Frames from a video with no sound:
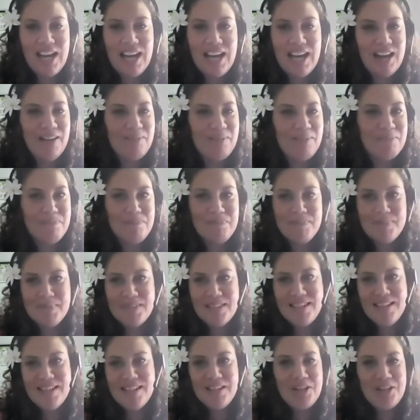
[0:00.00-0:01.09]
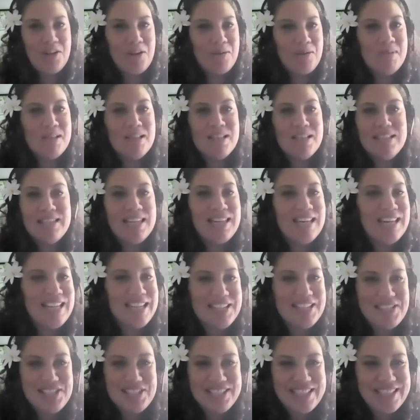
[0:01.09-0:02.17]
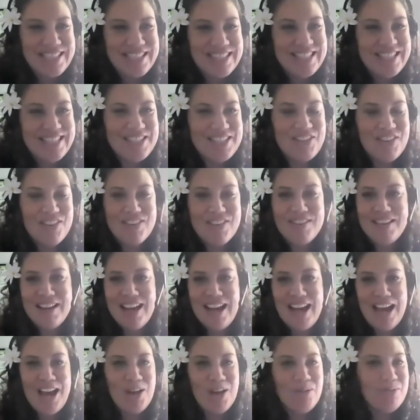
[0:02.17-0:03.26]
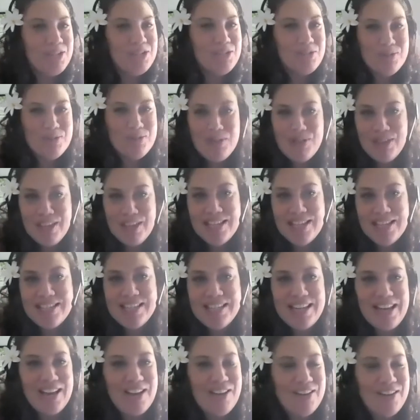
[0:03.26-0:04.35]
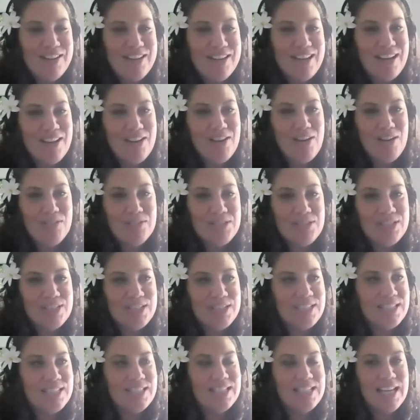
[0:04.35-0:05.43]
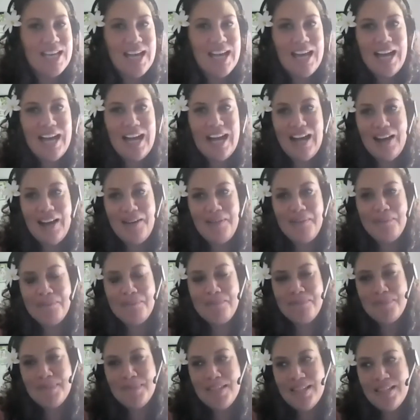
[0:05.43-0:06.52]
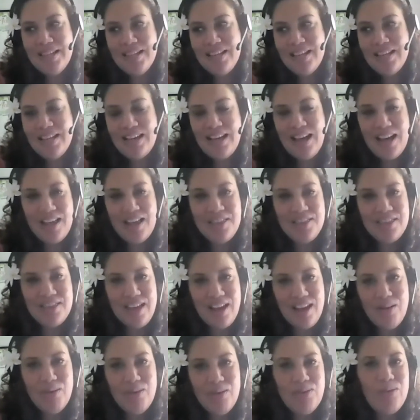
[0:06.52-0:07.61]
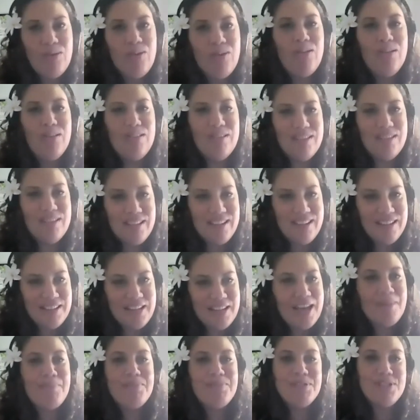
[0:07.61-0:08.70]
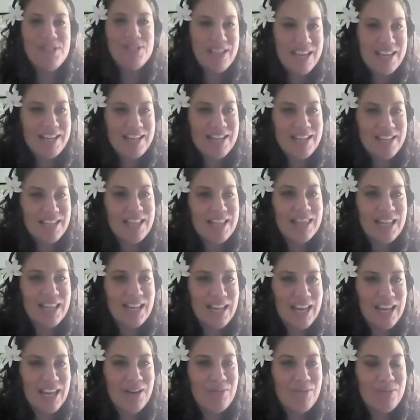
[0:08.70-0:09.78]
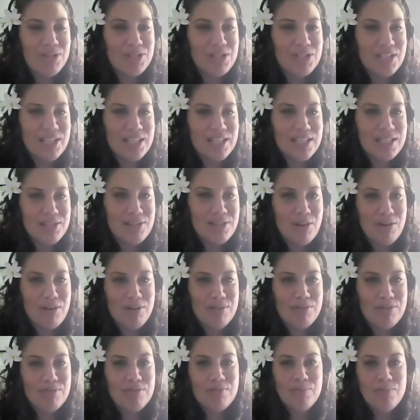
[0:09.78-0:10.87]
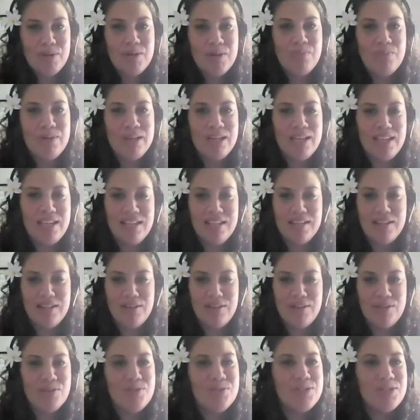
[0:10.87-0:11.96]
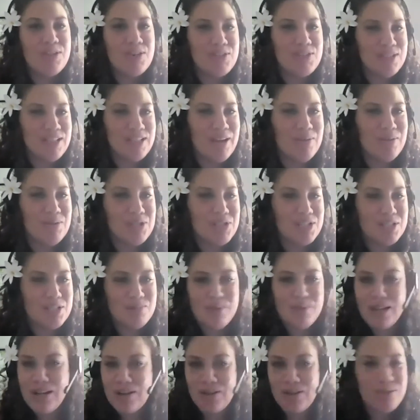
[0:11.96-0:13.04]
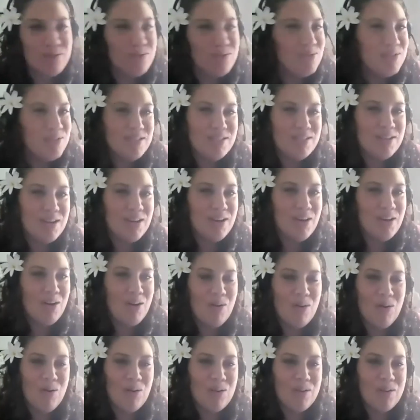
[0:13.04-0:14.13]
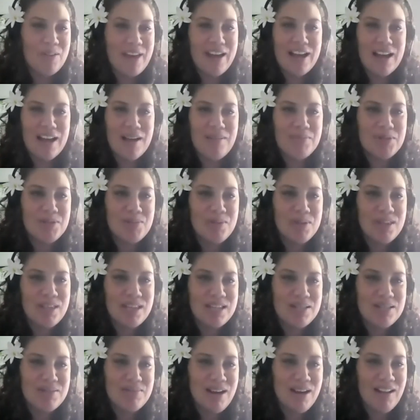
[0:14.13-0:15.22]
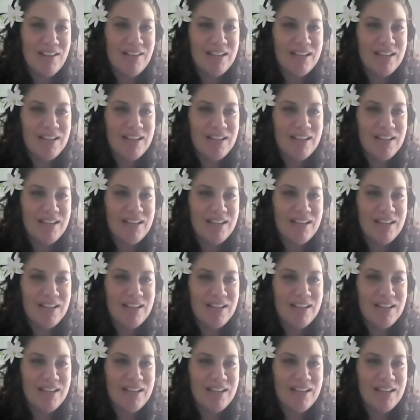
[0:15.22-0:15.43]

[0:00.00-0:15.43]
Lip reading: myths and legends, how we do things in our cultures. They're all encapsulated in the language. And so when we lose those languages, we lose all that comes with it as well.